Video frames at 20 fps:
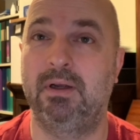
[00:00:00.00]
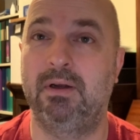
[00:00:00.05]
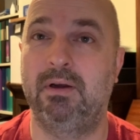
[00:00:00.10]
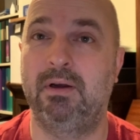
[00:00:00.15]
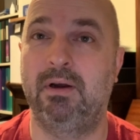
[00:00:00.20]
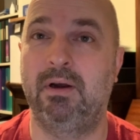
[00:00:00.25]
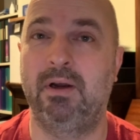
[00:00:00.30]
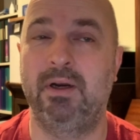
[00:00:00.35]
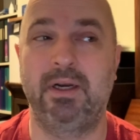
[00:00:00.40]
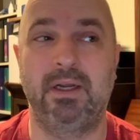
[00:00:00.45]

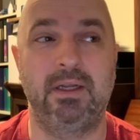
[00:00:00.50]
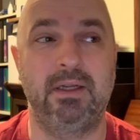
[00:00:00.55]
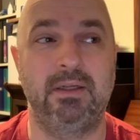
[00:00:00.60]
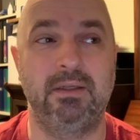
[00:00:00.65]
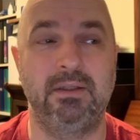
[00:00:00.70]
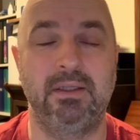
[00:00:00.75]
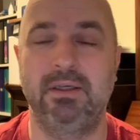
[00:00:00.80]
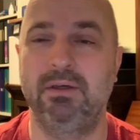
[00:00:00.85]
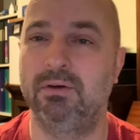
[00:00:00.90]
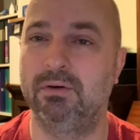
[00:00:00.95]
on a
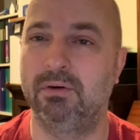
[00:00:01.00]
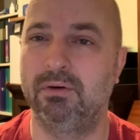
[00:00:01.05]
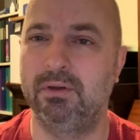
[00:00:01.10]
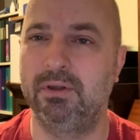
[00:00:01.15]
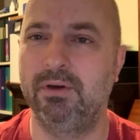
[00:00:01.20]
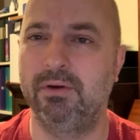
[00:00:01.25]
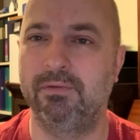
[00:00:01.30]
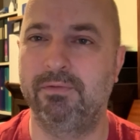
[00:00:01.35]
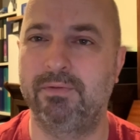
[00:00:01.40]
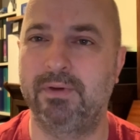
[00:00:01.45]
little
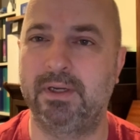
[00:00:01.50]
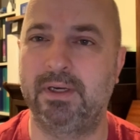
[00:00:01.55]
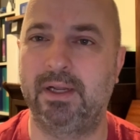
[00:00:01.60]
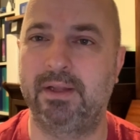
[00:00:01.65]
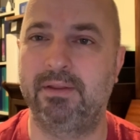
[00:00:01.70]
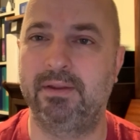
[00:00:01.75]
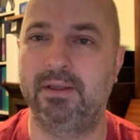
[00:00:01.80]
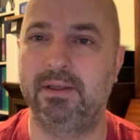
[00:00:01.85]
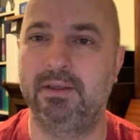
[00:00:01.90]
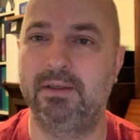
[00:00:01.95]
earlier flight, I
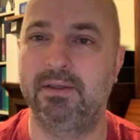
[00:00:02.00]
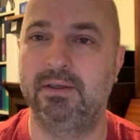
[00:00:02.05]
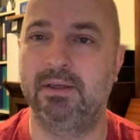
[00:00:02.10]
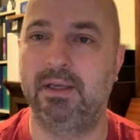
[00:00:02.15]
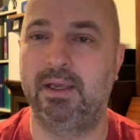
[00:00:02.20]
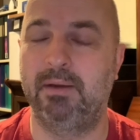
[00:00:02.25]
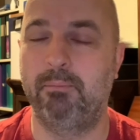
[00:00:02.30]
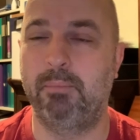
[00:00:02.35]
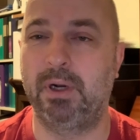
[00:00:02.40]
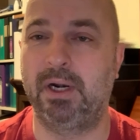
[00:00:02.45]
think,
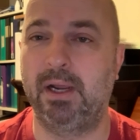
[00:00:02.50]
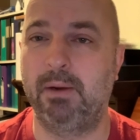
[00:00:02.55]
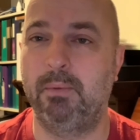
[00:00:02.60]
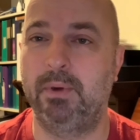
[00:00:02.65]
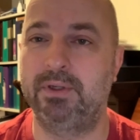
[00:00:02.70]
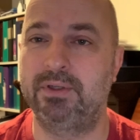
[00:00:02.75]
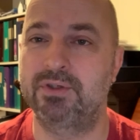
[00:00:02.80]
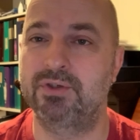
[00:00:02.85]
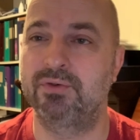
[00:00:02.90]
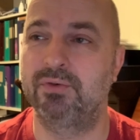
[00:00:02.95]
but I
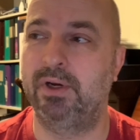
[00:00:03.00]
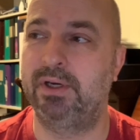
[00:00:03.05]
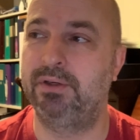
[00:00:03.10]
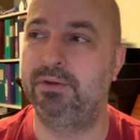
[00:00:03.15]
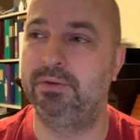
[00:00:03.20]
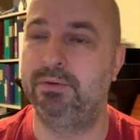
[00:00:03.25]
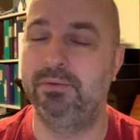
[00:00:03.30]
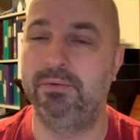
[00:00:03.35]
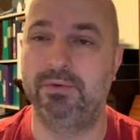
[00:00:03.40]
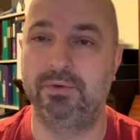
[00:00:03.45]
went straight
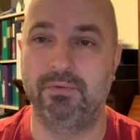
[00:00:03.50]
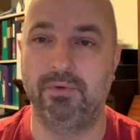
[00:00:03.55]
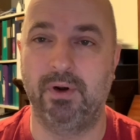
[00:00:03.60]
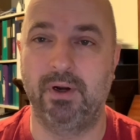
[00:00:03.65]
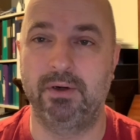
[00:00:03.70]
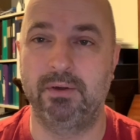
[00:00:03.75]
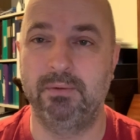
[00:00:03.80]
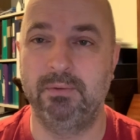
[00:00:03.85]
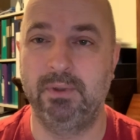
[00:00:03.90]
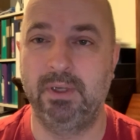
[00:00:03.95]
to
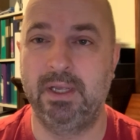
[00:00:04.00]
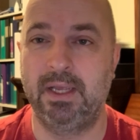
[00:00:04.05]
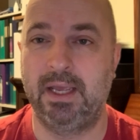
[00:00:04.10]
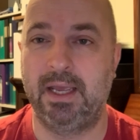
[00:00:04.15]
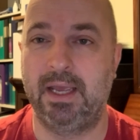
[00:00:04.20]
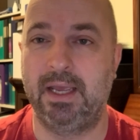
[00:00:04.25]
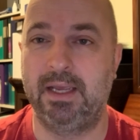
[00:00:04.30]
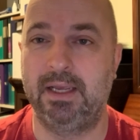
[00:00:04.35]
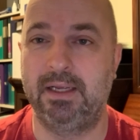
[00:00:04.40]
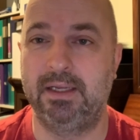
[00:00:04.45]
Toronto
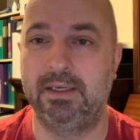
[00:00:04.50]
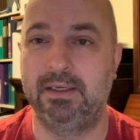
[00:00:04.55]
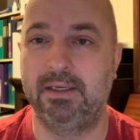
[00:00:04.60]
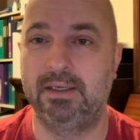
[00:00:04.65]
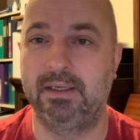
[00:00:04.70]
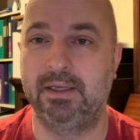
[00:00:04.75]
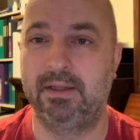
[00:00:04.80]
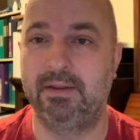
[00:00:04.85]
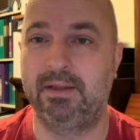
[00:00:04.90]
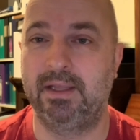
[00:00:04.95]
and
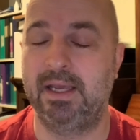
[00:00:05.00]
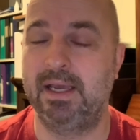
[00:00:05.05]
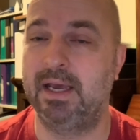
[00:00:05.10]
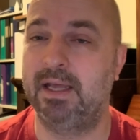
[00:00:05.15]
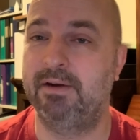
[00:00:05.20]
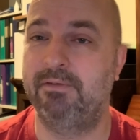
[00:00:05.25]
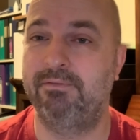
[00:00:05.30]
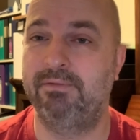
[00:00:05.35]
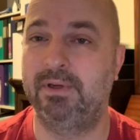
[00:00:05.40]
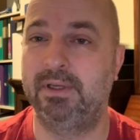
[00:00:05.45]
uh, they had
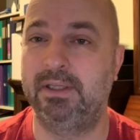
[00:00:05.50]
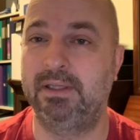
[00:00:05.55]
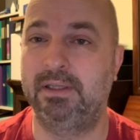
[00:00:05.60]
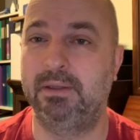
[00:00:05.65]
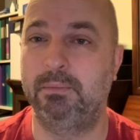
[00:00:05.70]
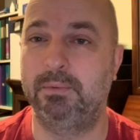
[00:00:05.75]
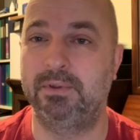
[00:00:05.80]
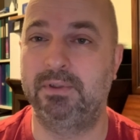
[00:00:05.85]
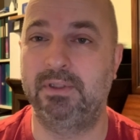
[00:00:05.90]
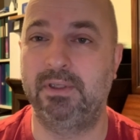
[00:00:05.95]
a flight
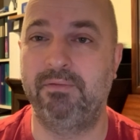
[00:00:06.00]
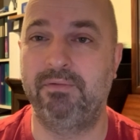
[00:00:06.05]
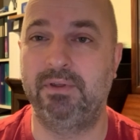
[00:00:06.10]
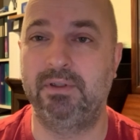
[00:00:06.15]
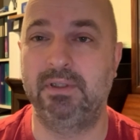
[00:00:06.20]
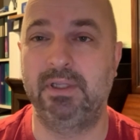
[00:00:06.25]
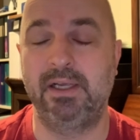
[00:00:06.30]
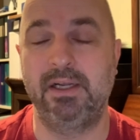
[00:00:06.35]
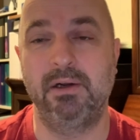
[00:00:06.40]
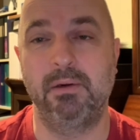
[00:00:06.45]
that was leaving
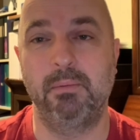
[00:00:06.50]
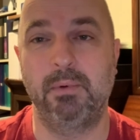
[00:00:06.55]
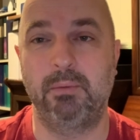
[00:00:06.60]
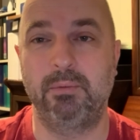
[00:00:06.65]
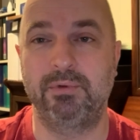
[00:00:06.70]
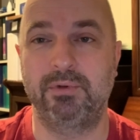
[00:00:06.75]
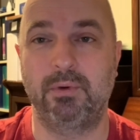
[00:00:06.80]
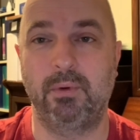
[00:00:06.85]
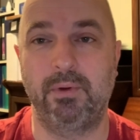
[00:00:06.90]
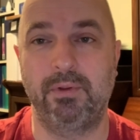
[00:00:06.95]
later but
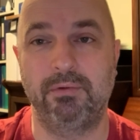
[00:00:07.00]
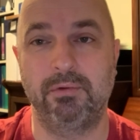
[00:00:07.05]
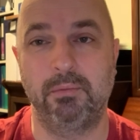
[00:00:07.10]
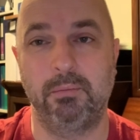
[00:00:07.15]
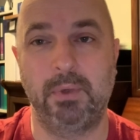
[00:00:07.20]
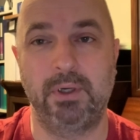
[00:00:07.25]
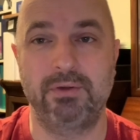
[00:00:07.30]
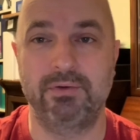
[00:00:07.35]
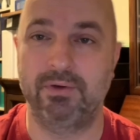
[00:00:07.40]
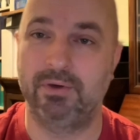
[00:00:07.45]
was going through
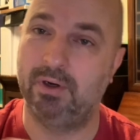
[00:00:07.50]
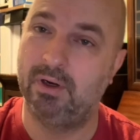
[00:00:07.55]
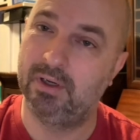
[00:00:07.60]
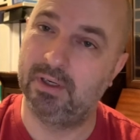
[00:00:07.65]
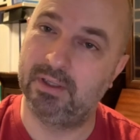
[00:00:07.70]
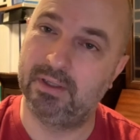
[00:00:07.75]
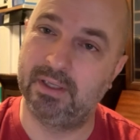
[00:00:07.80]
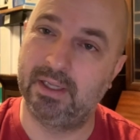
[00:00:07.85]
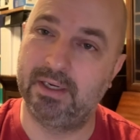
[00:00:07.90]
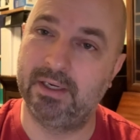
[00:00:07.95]
Montreal
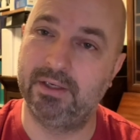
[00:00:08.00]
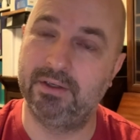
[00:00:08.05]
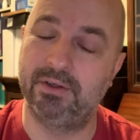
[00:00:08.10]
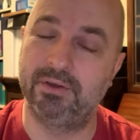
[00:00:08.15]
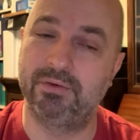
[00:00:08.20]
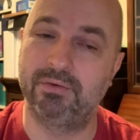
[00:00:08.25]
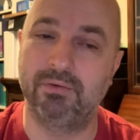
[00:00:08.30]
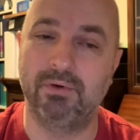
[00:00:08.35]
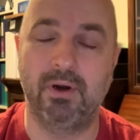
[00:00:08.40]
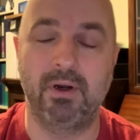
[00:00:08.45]
and then into
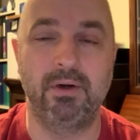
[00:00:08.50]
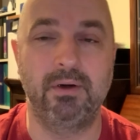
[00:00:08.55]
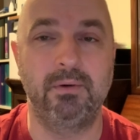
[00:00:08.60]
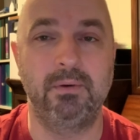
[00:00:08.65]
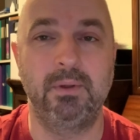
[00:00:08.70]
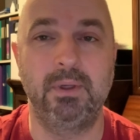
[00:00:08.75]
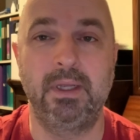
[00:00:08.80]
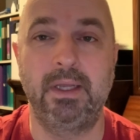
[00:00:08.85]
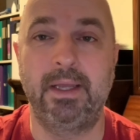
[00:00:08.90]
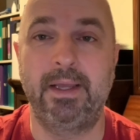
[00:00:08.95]

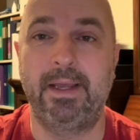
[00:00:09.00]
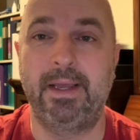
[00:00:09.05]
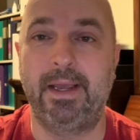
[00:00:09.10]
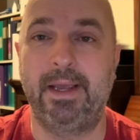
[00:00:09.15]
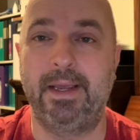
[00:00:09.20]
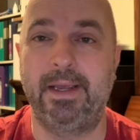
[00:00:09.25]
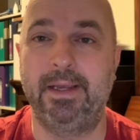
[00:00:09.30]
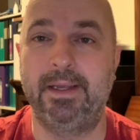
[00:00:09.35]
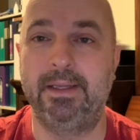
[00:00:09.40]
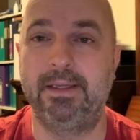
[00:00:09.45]
Toronto
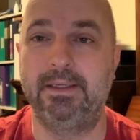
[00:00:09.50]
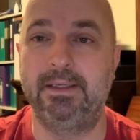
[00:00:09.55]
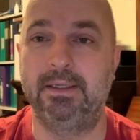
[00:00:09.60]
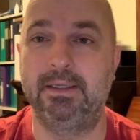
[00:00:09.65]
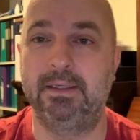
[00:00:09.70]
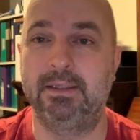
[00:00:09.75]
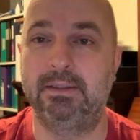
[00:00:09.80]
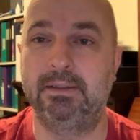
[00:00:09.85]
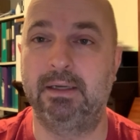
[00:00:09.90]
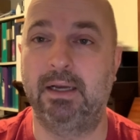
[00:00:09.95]
and
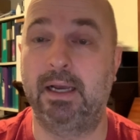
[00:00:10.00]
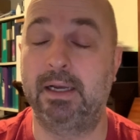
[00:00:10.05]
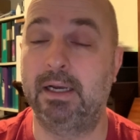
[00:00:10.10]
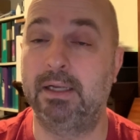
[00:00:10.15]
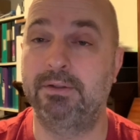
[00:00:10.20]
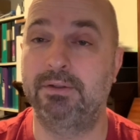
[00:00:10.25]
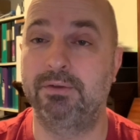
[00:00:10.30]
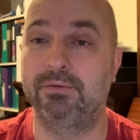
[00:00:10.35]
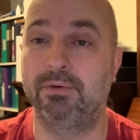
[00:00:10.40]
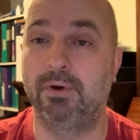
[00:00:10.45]
uh, I
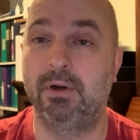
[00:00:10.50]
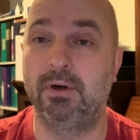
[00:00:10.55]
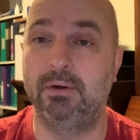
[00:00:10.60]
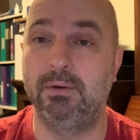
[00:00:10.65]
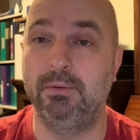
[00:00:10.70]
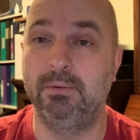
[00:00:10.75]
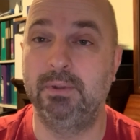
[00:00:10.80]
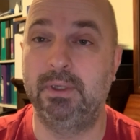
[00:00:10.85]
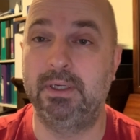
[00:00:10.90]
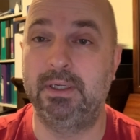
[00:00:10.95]
got to
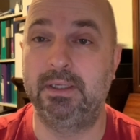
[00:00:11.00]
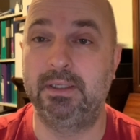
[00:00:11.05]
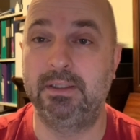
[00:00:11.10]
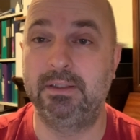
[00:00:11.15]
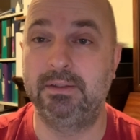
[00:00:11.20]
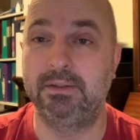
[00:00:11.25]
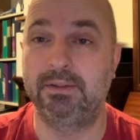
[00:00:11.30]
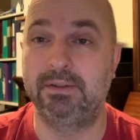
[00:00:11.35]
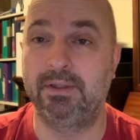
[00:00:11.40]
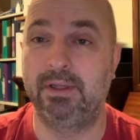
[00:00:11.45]
Toronto
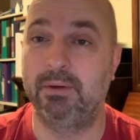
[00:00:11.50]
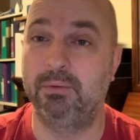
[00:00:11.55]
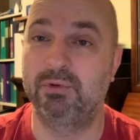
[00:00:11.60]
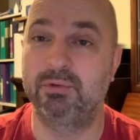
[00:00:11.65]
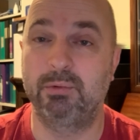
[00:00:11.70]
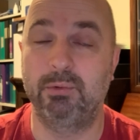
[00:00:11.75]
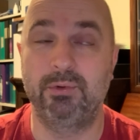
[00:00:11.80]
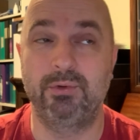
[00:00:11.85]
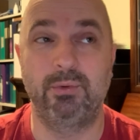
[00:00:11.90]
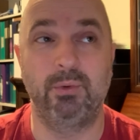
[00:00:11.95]
and they were
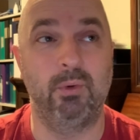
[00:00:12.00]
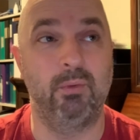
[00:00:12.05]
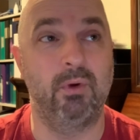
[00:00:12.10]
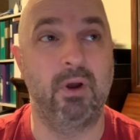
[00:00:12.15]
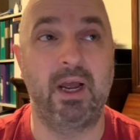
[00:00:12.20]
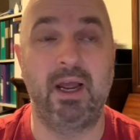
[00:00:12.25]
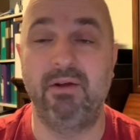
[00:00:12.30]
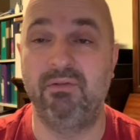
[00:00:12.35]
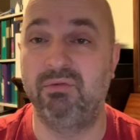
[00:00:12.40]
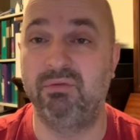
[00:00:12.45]
supposed to
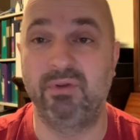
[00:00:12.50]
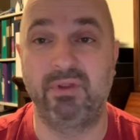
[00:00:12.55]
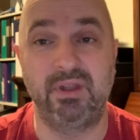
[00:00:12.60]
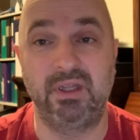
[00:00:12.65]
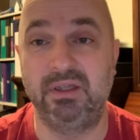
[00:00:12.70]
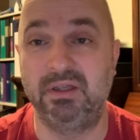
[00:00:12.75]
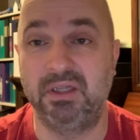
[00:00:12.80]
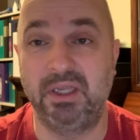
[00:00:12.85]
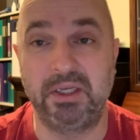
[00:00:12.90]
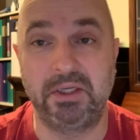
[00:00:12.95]
arrive
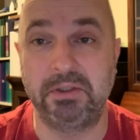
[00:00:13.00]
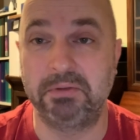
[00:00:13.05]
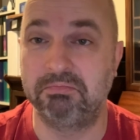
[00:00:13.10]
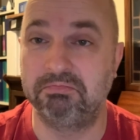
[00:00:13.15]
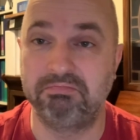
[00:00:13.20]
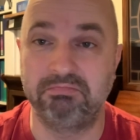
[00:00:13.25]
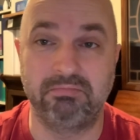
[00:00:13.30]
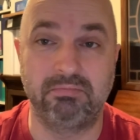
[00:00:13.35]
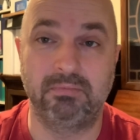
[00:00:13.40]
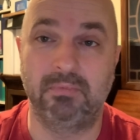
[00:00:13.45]
within like,
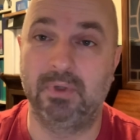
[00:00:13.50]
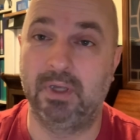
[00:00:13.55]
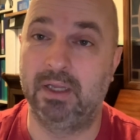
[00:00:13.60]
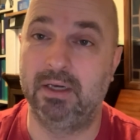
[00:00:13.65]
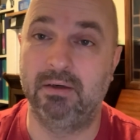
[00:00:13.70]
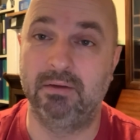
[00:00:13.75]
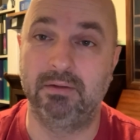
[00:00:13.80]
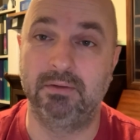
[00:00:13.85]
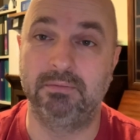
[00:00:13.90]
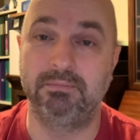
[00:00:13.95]
I
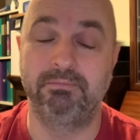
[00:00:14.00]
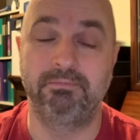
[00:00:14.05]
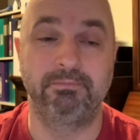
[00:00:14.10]
don't know,